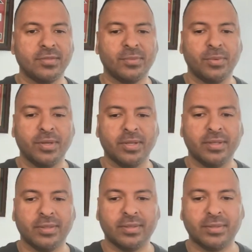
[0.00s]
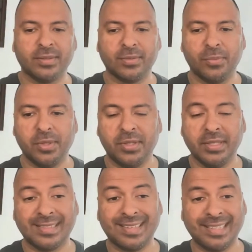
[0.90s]
where we
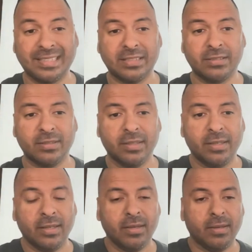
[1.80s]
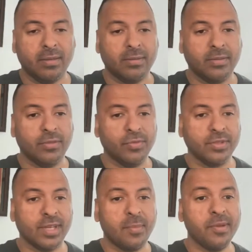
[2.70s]
discuss different
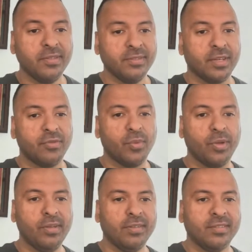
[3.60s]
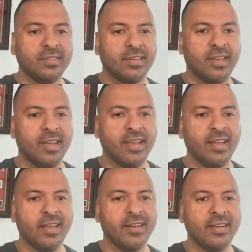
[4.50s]
topics every week,
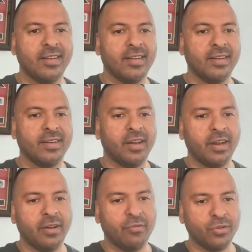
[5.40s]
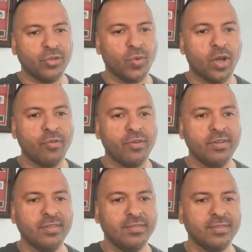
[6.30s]
and every so
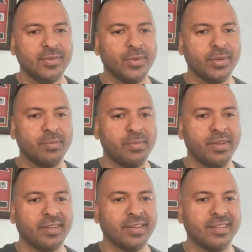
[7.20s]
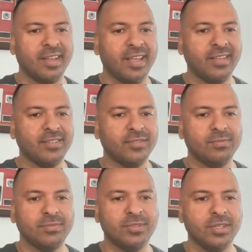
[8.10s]
often we pick a day
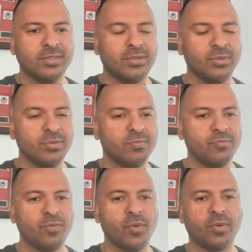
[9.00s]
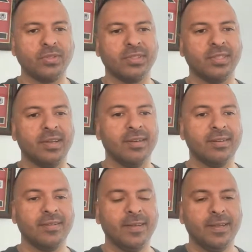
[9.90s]
just to focus in
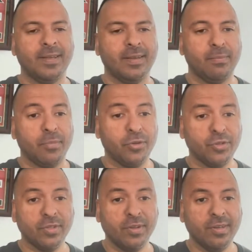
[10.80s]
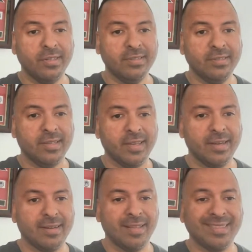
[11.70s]
on machine learning
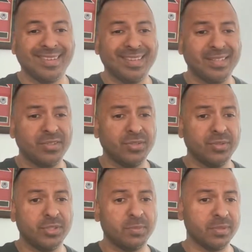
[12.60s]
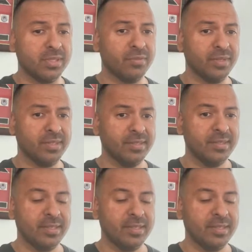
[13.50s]
and nothing industry specific.